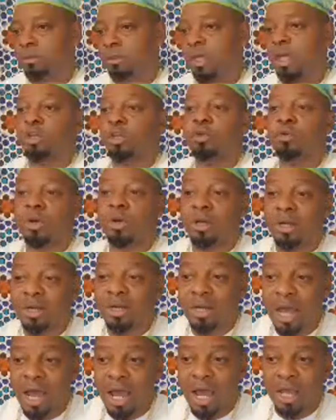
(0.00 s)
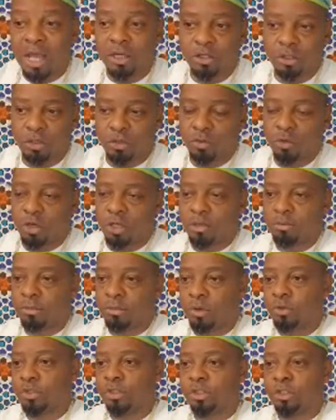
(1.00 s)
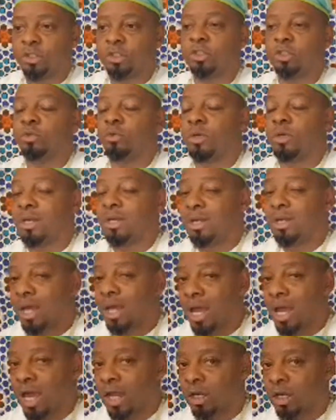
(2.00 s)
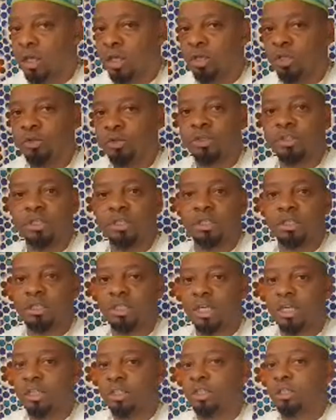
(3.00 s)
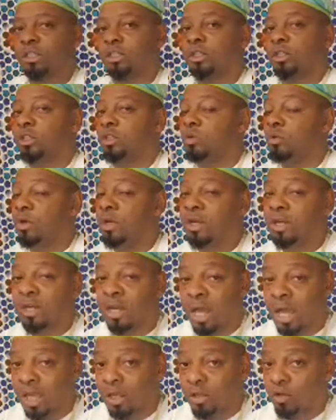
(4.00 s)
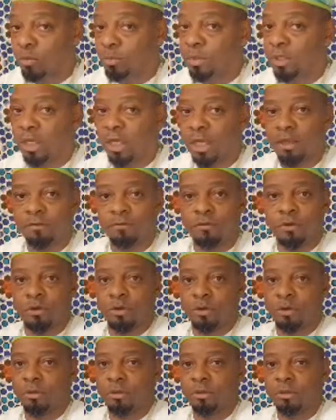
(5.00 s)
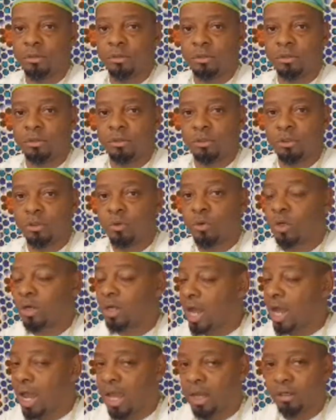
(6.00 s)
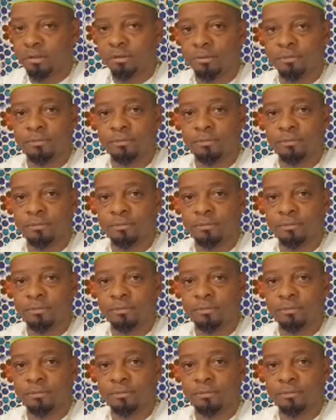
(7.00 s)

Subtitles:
and you are not your emotions, and you are not your sensations, you are not your behavior. You are not.